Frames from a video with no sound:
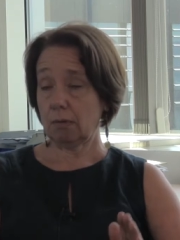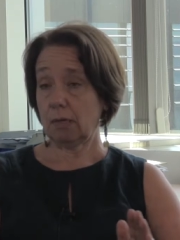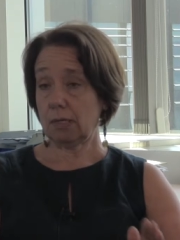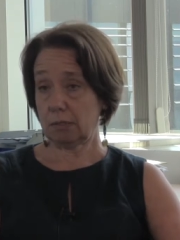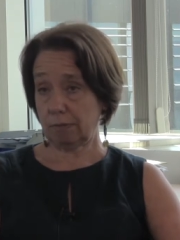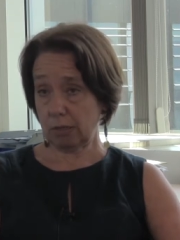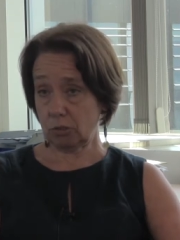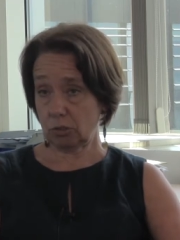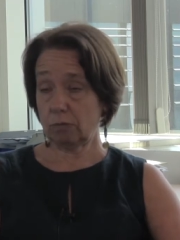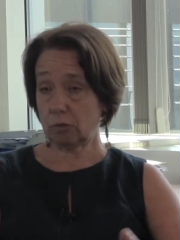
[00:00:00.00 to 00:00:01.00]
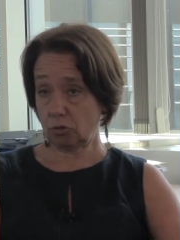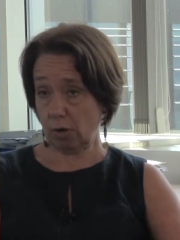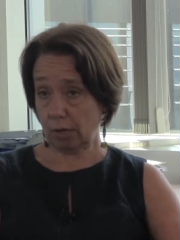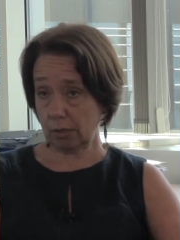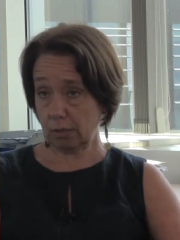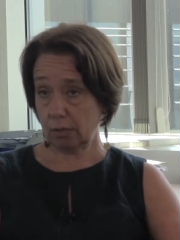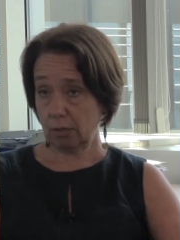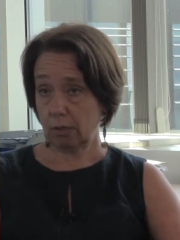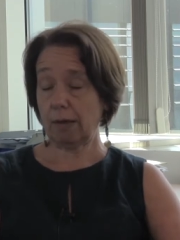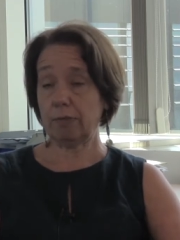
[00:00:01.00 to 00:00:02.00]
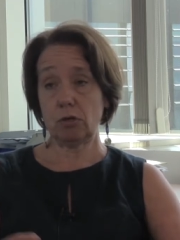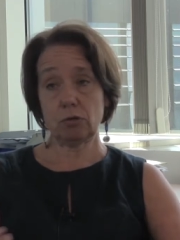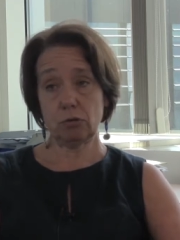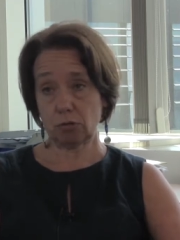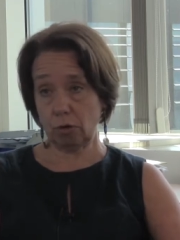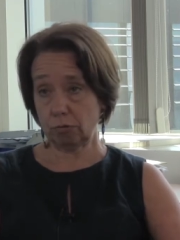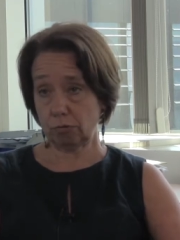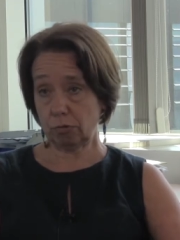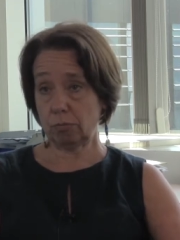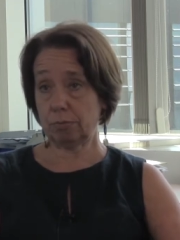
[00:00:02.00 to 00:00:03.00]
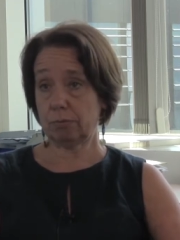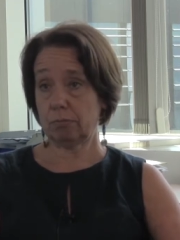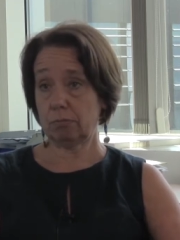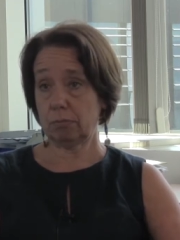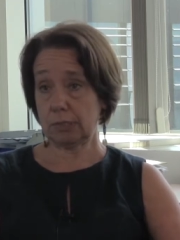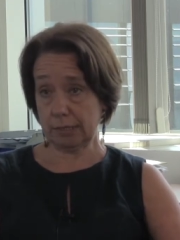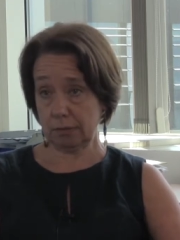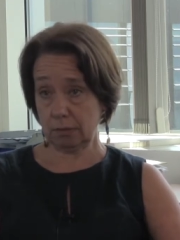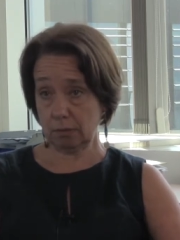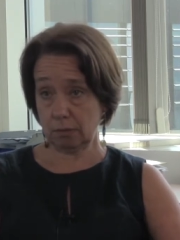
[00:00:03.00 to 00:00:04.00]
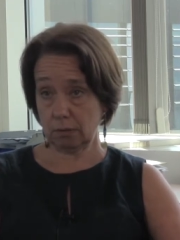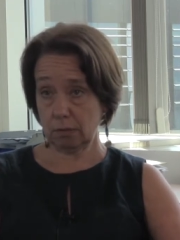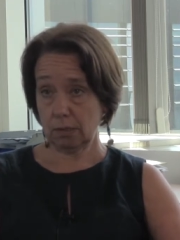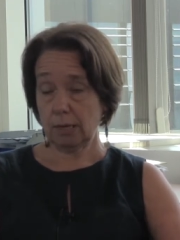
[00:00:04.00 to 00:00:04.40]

intervention, the drug, and that your control group doesn't.